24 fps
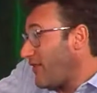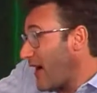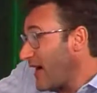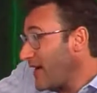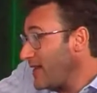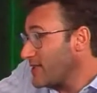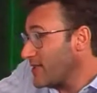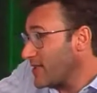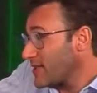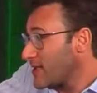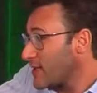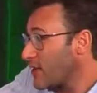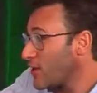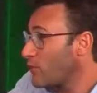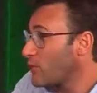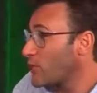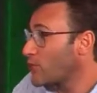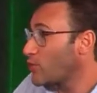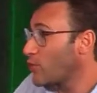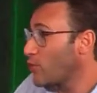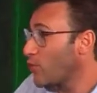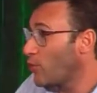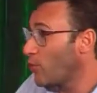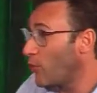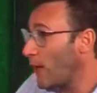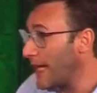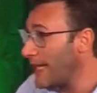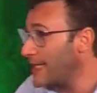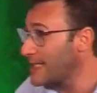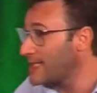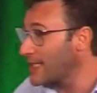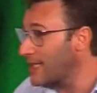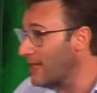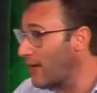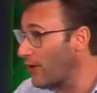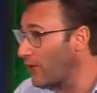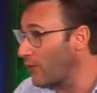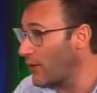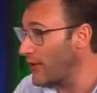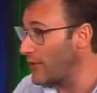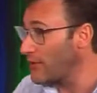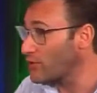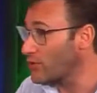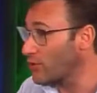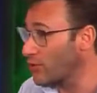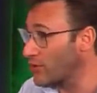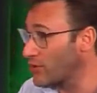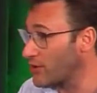defines us. In other words, we're wasting our
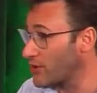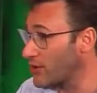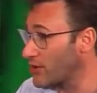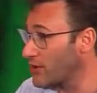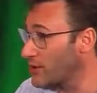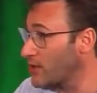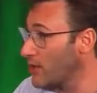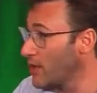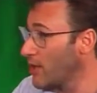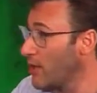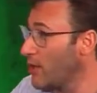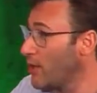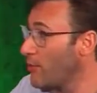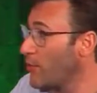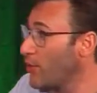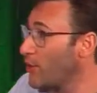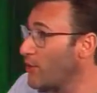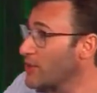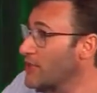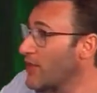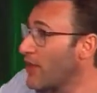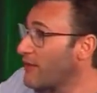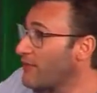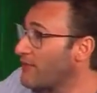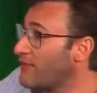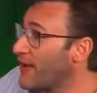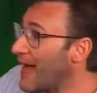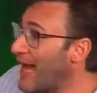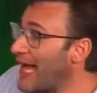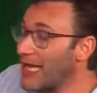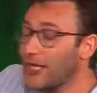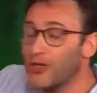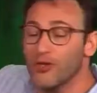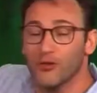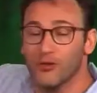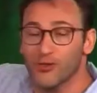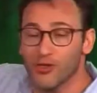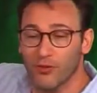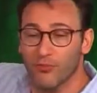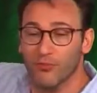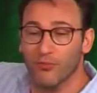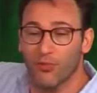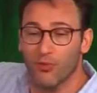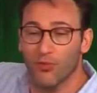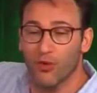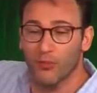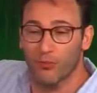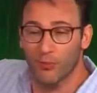resources because our values
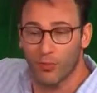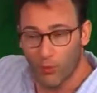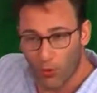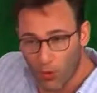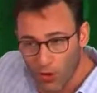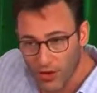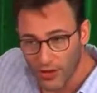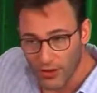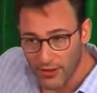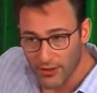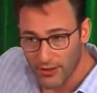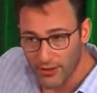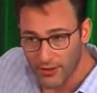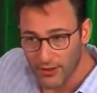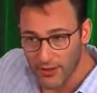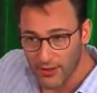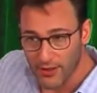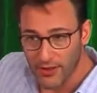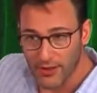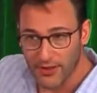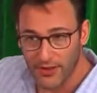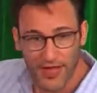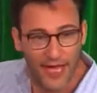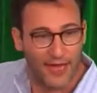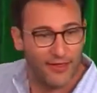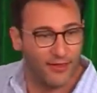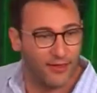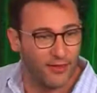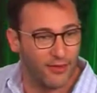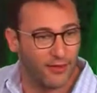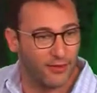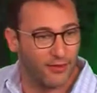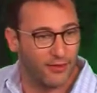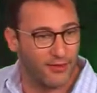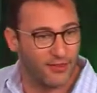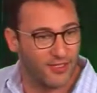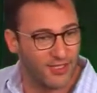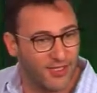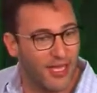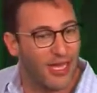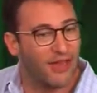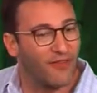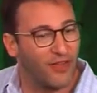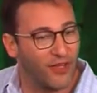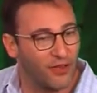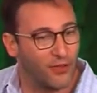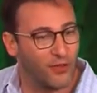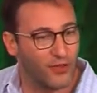are more important than
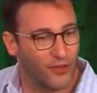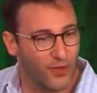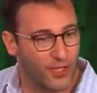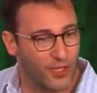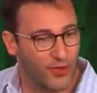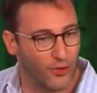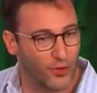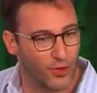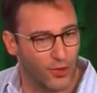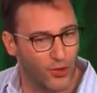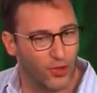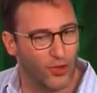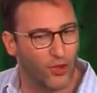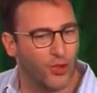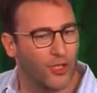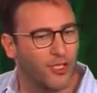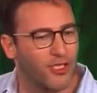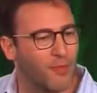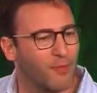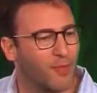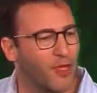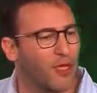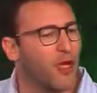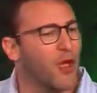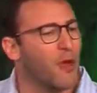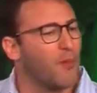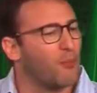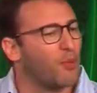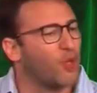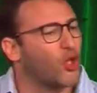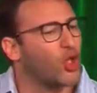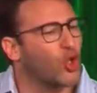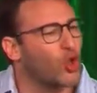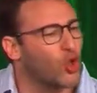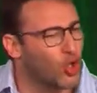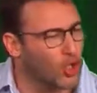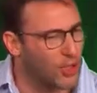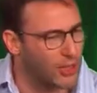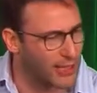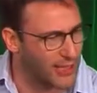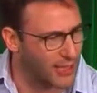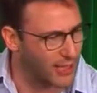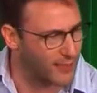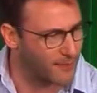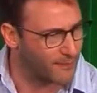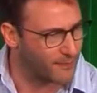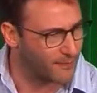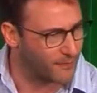saving those resources, doing something
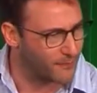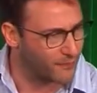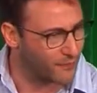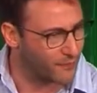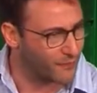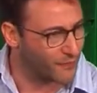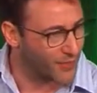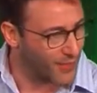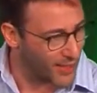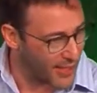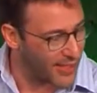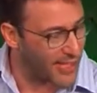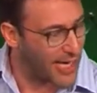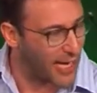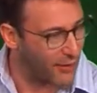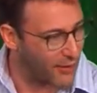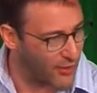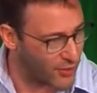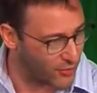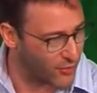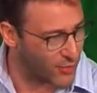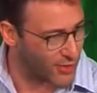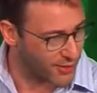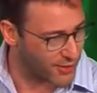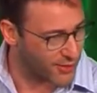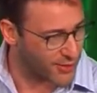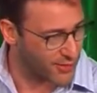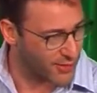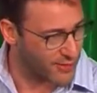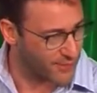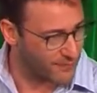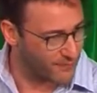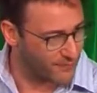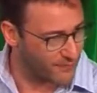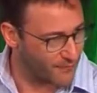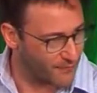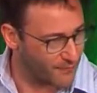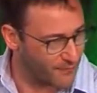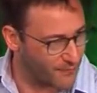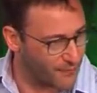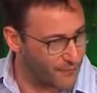purely in our interests.